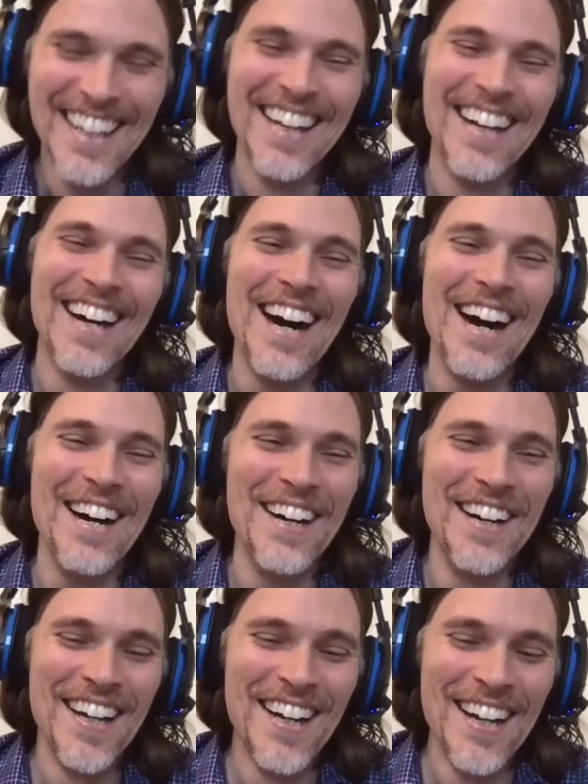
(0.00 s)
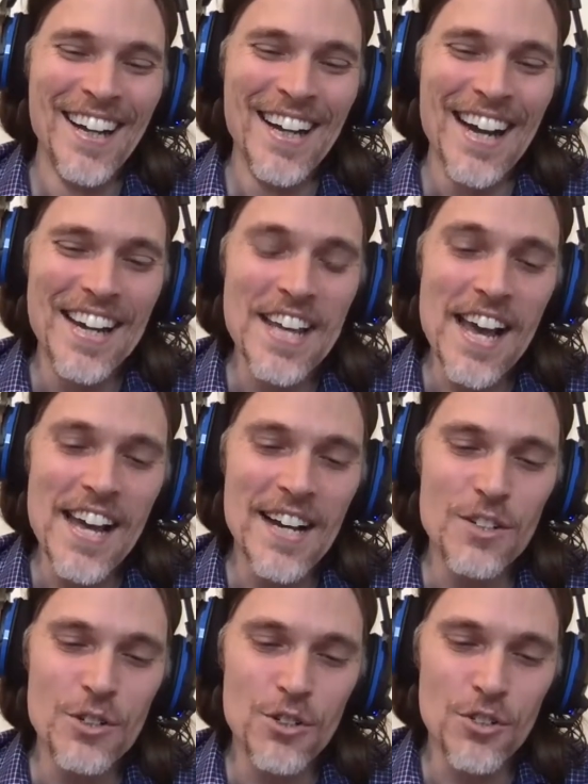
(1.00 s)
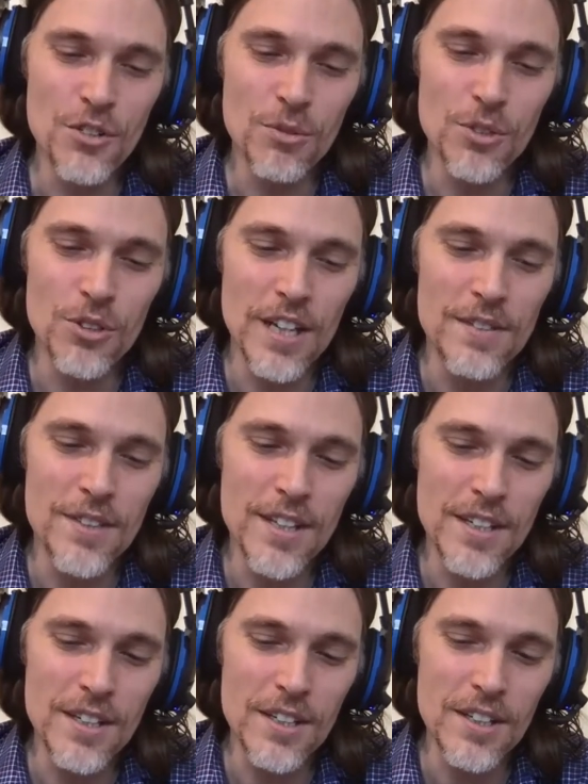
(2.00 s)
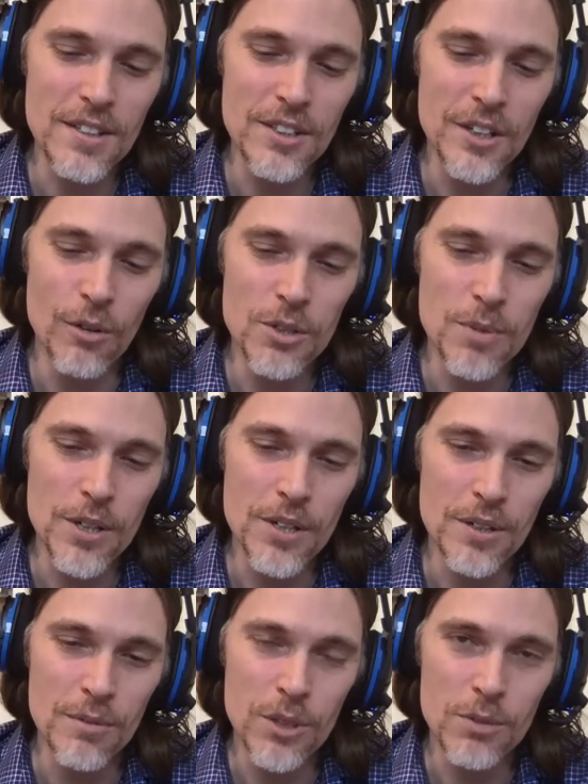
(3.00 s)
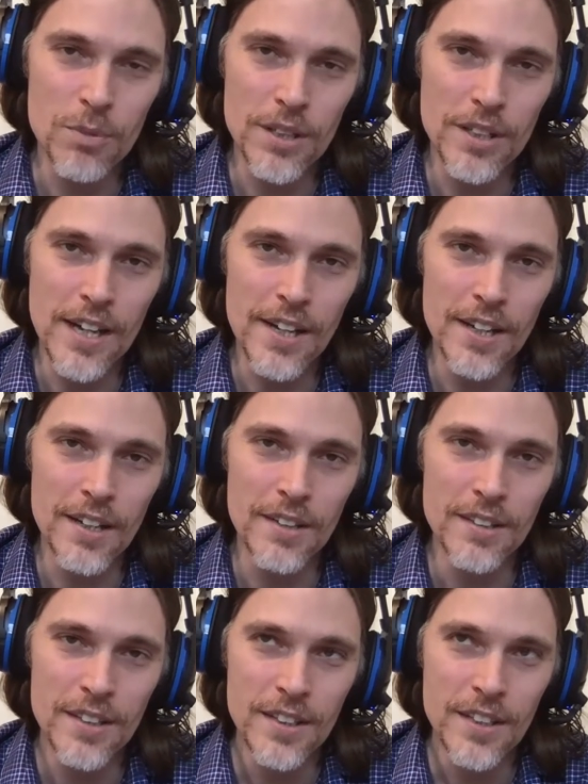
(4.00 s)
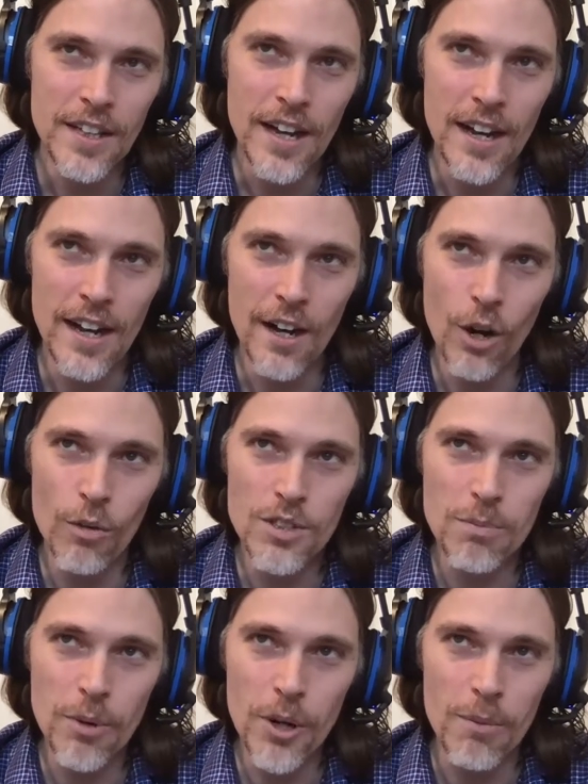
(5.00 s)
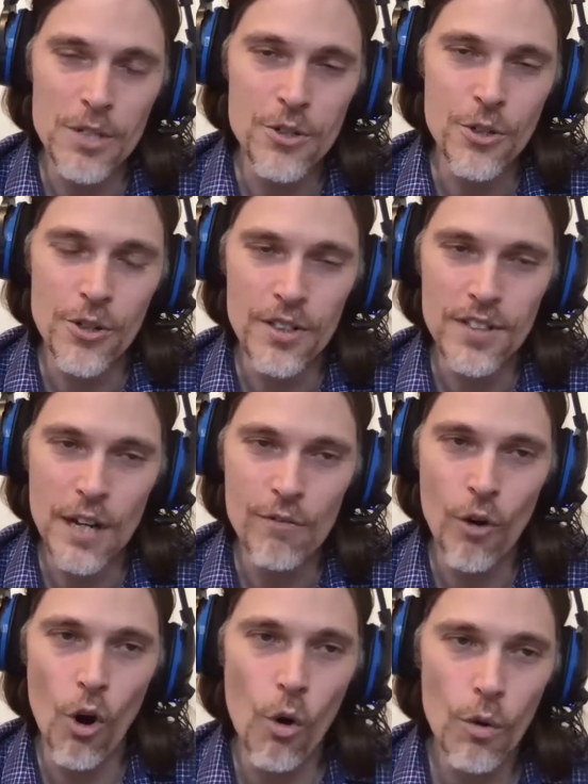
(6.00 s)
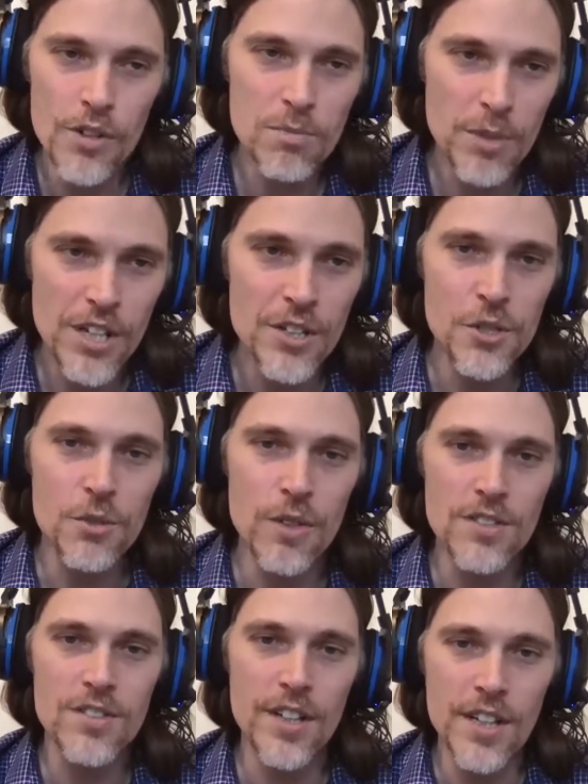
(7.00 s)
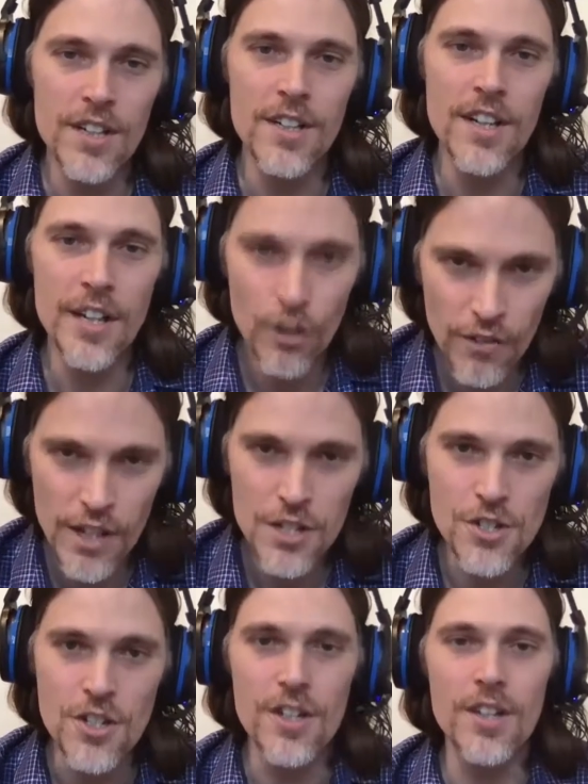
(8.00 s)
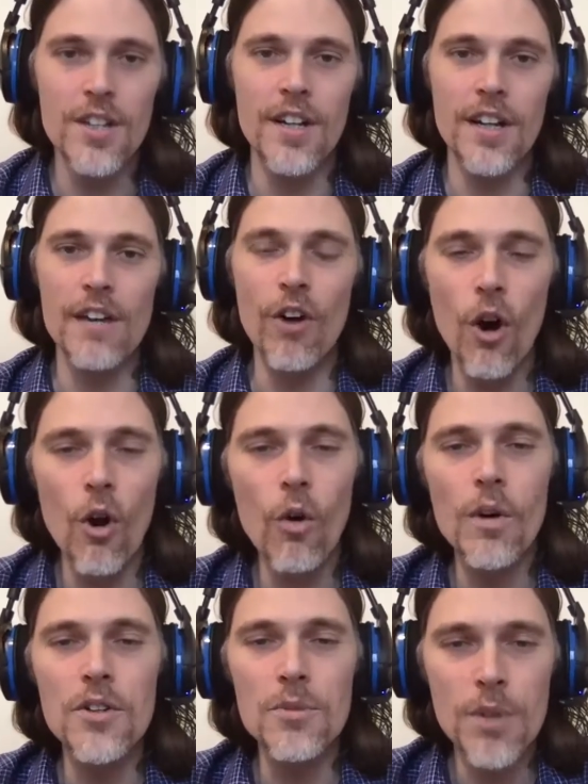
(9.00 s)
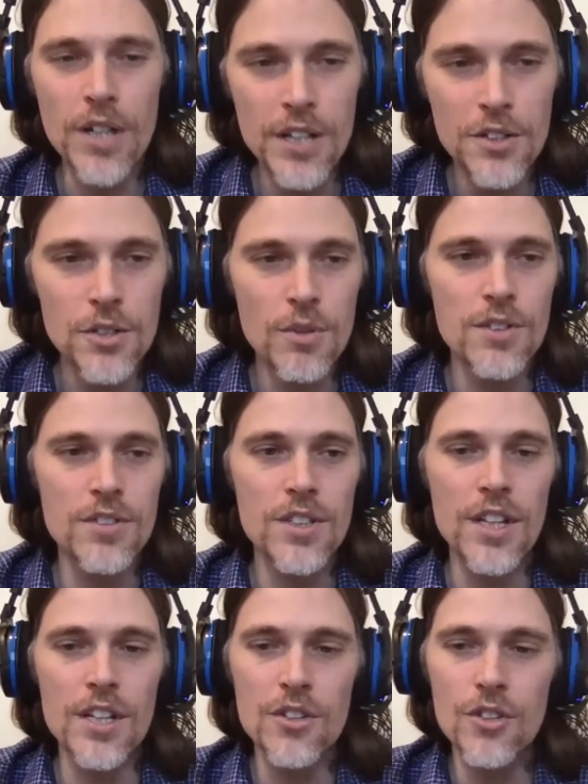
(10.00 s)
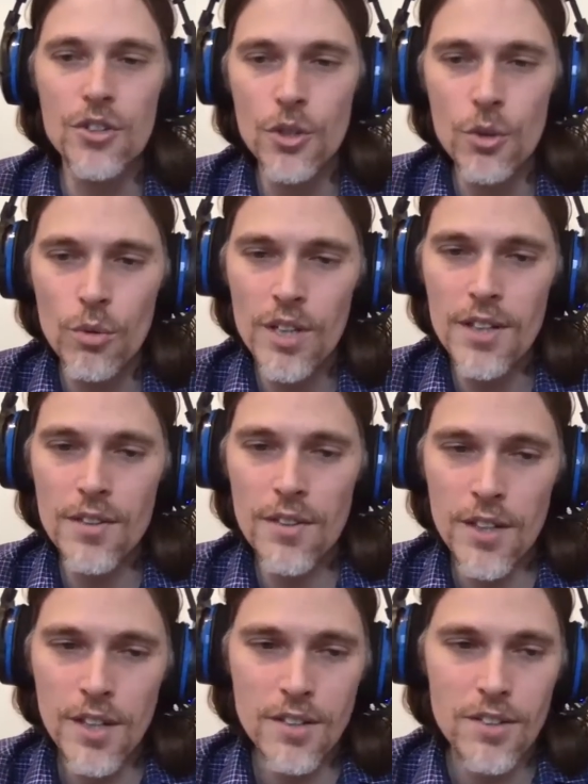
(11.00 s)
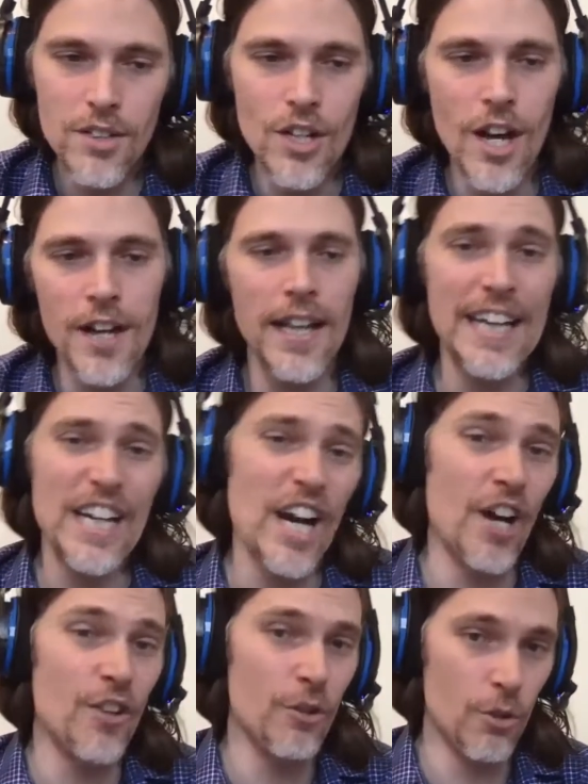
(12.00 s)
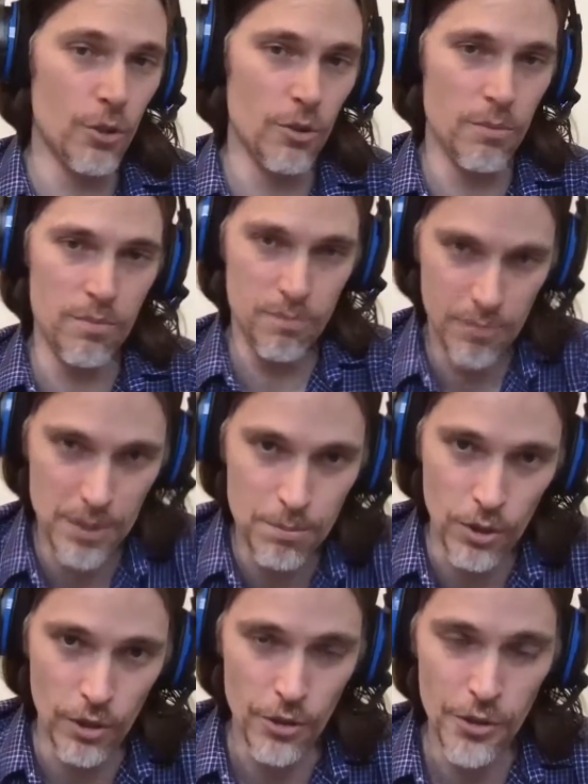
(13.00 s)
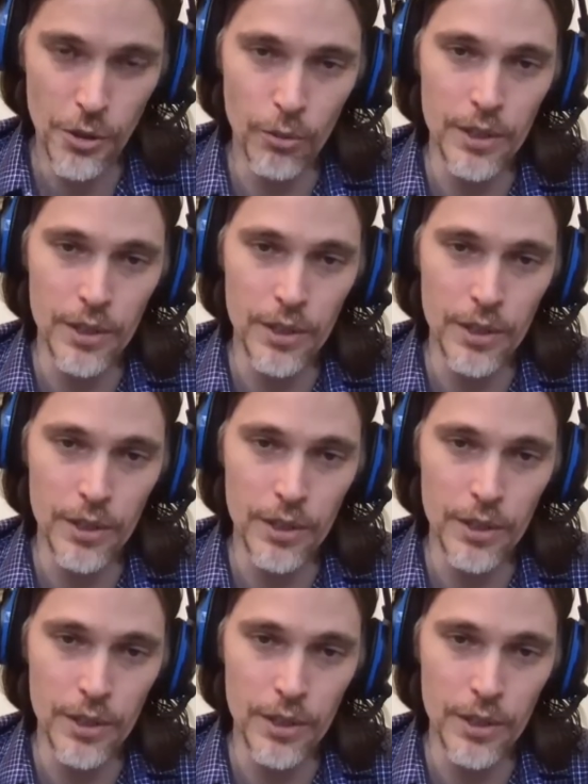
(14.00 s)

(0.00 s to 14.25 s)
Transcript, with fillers: uh, and yeah, just just I think you know what's been what's been kind of uh, always a part of my journey is I've always been interested in innovation, and I've always been interested in doing things not like other people are doing mm.